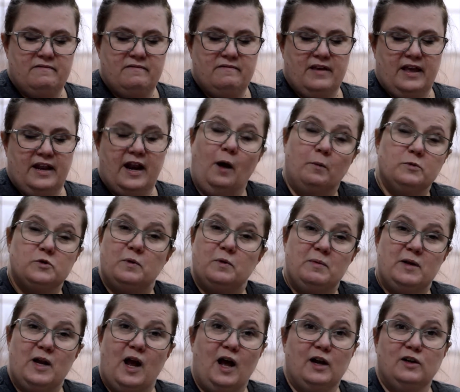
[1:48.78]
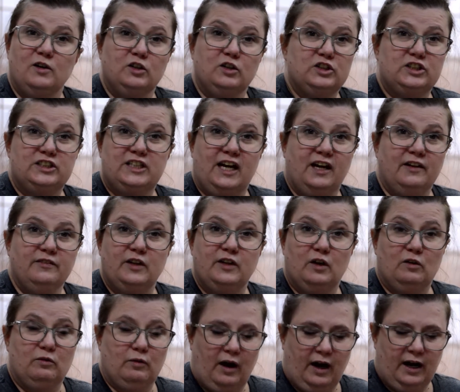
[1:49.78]
helps women to understand
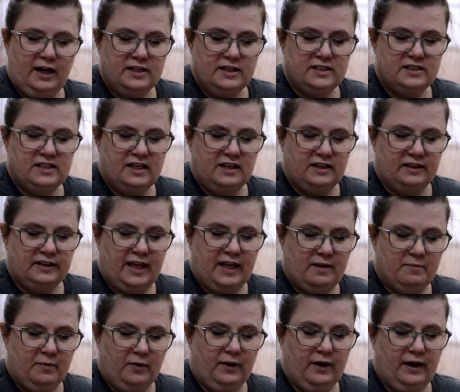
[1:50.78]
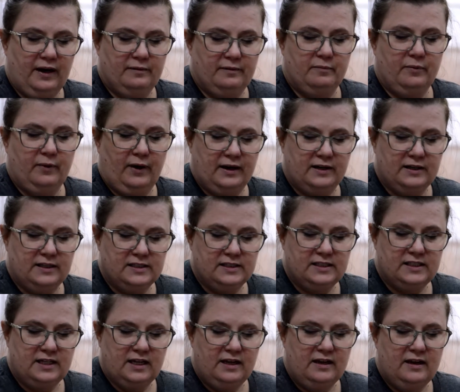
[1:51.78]
their rights in labor and
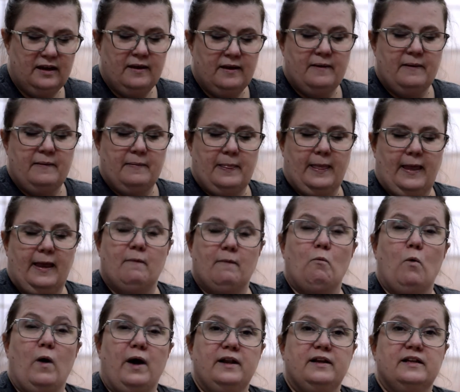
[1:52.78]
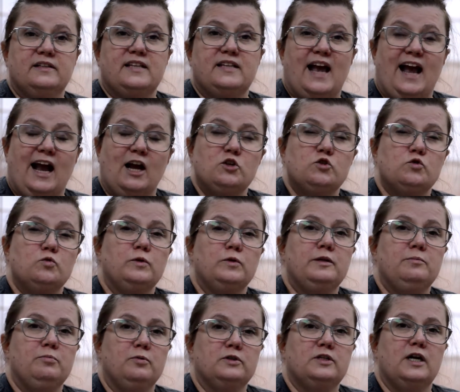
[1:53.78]
pregnancy and what is actually
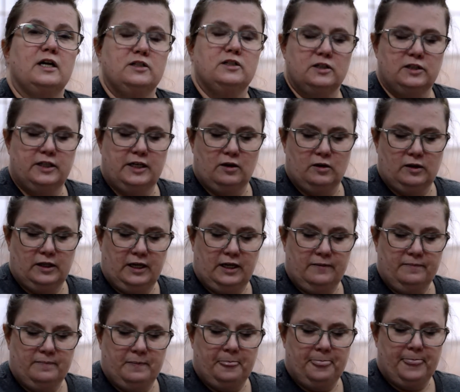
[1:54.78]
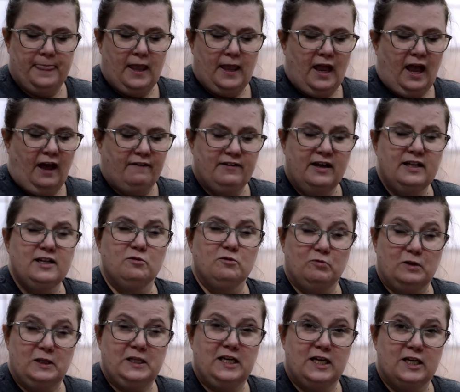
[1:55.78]
protected legally. I found it
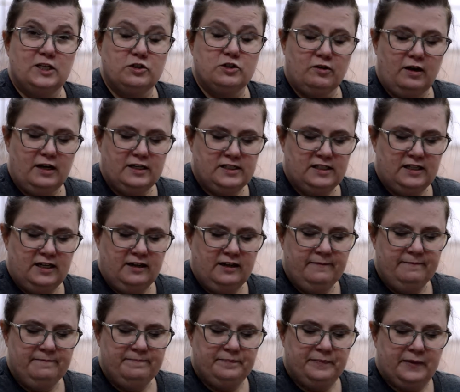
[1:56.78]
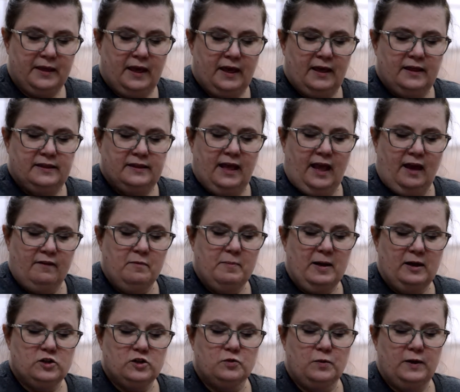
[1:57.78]
really interesting. They have
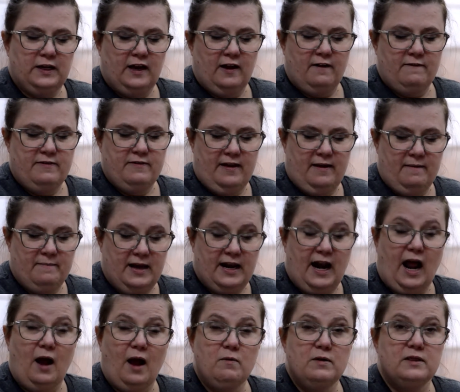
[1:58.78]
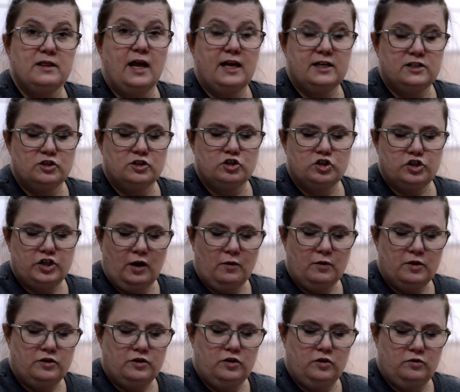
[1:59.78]
about 20 of them, and I would like to share
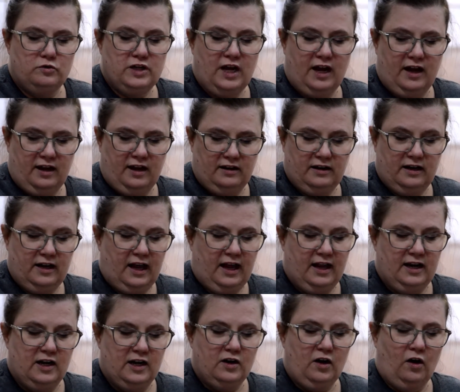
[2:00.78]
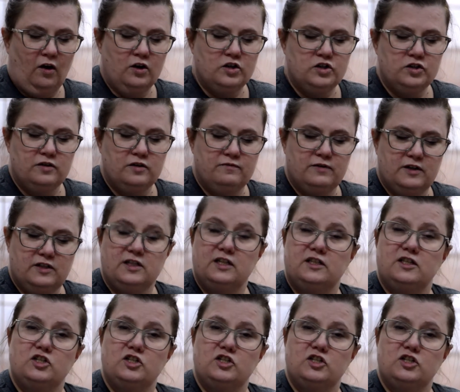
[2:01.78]
with you 10 and encourage you to visit the